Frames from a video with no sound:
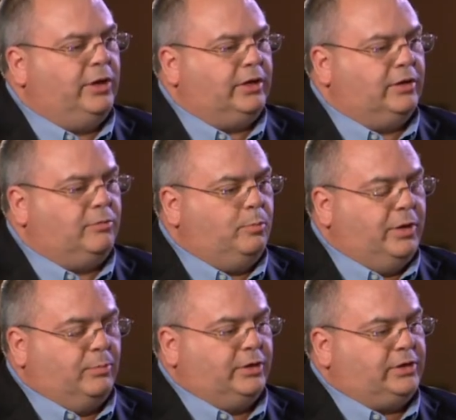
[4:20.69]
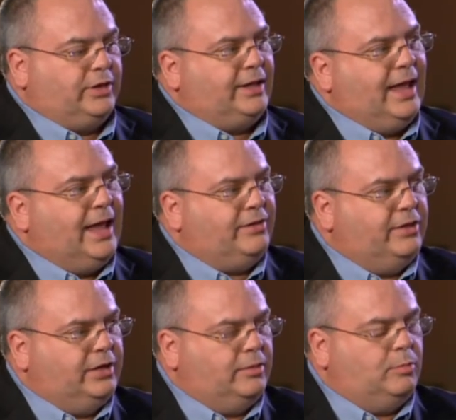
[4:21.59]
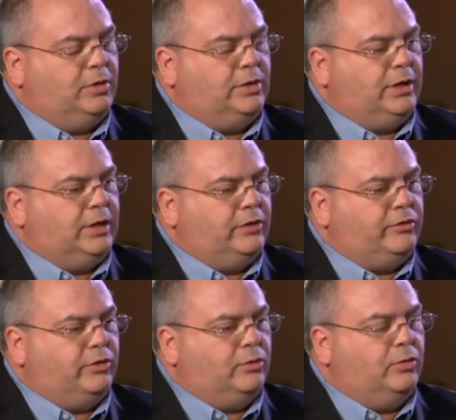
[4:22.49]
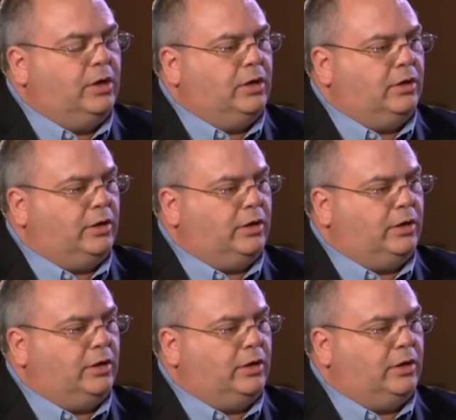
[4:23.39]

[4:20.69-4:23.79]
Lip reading: we could biblically guide them into